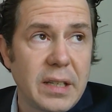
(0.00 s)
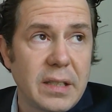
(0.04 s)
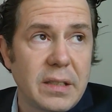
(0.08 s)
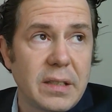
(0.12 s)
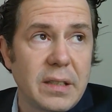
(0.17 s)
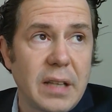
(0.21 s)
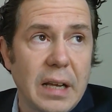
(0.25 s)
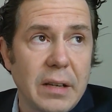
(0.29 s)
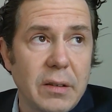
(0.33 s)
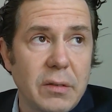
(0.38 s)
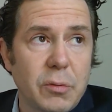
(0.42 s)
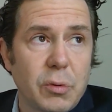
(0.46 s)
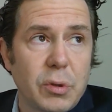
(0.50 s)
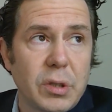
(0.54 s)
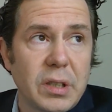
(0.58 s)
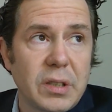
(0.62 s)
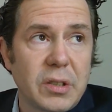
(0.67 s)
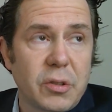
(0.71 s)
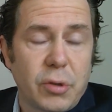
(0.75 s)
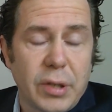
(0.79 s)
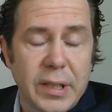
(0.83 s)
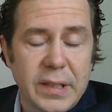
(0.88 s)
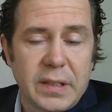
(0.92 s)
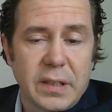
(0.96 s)
that
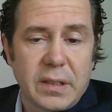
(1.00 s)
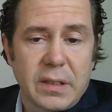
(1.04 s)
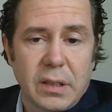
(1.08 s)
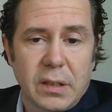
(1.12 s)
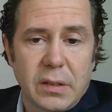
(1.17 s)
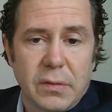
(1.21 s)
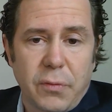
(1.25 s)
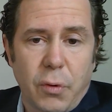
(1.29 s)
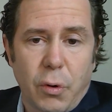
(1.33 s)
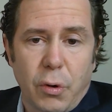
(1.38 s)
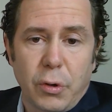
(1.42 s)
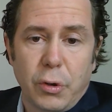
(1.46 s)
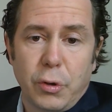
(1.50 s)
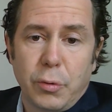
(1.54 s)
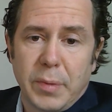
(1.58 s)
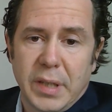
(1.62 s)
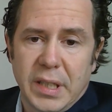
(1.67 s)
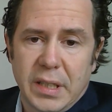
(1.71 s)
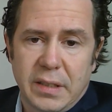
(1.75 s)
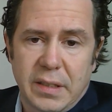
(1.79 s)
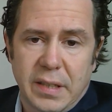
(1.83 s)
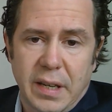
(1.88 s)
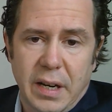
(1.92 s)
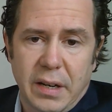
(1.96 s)
were critical for
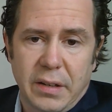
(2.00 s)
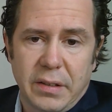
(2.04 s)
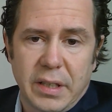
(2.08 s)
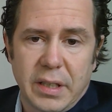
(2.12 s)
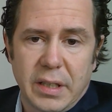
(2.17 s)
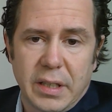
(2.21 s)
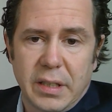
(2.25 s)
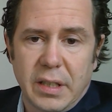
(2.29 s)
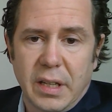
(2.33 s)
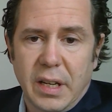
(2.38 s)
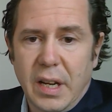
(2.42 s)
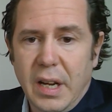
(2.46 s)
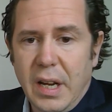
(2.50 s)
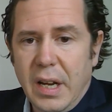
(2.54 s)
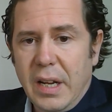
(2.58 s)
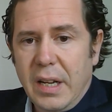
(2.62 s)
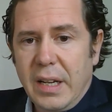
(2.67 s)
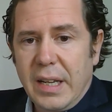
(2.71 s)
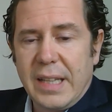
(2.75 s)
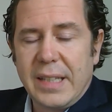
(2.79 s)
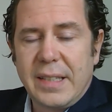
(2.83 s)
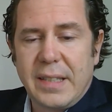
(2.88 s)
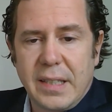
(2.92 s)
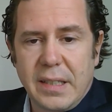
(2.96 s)
humanitarian
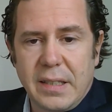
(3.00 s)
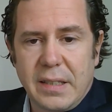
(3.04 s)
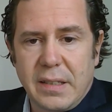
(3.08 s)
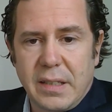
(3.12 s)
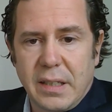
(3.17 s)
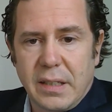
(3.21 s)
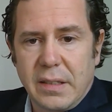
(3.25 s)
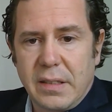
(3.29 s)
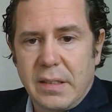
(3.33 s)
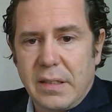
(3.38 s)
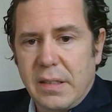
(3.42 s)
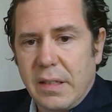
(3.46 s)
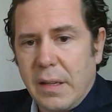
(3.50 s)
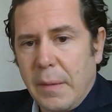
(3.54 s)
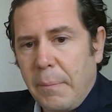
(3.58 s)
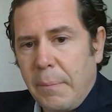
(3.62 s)
assistance